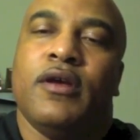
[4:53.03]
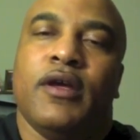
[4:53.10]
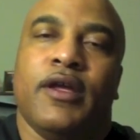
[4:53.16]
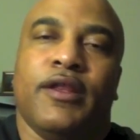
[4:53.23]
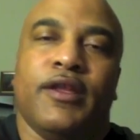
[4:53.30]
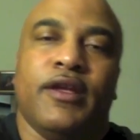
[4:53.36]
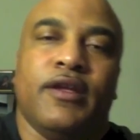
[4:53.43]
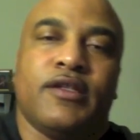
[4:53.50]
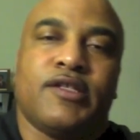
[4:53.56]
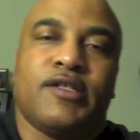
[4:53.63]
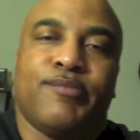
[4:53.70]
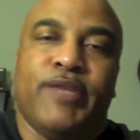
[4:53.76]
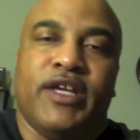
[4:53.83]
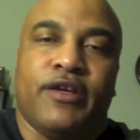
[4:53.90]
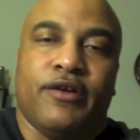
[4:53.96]
and then the
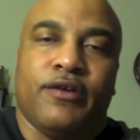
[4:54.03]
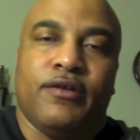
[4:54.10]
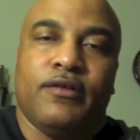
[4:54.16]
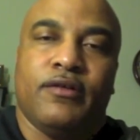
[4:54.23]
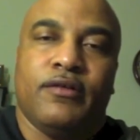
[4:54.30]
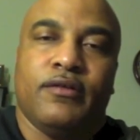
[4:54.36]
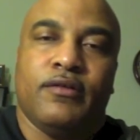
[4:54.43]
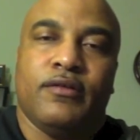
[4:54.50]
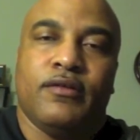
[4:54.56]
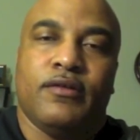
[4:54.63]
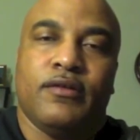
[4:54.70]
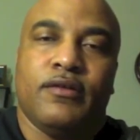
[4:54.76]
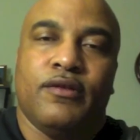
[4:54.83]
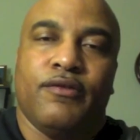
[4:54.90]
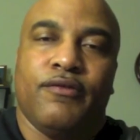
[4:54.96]
speaker
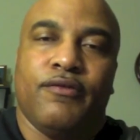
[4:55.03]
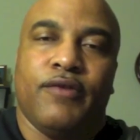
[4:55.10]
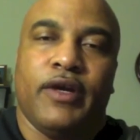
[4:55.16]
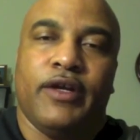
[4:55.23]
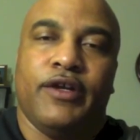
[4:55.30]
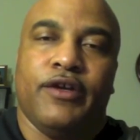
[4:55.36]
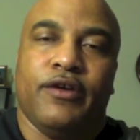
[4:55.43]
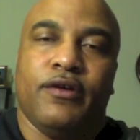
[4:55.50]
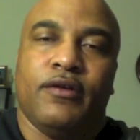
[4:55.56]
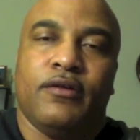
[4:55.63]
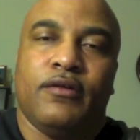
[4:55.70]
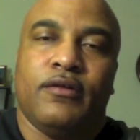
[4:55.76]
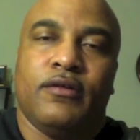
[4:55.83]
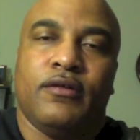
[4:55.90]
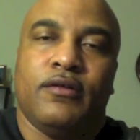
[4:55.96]
right here
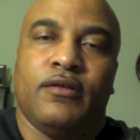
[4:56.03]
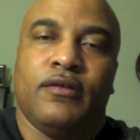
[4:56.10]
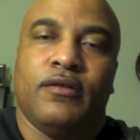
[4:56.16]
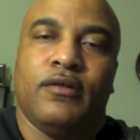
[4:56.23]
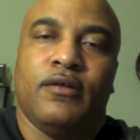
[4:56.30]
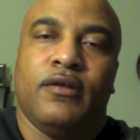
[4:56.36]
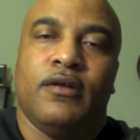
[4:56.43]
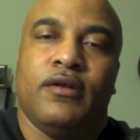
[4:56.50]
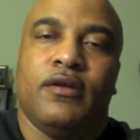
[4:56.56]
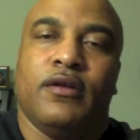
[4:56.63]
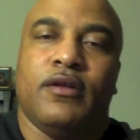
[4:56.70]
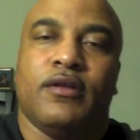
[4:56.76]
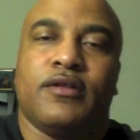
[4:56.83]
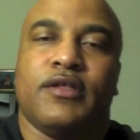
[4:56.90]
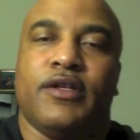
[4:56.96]

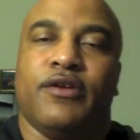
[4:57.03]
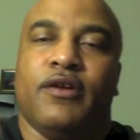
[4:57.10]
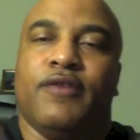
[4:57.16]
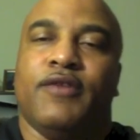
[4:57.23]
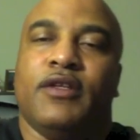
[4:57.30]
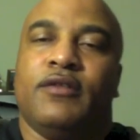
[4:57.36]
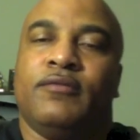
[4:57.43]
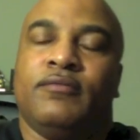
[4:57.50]
in the center of it.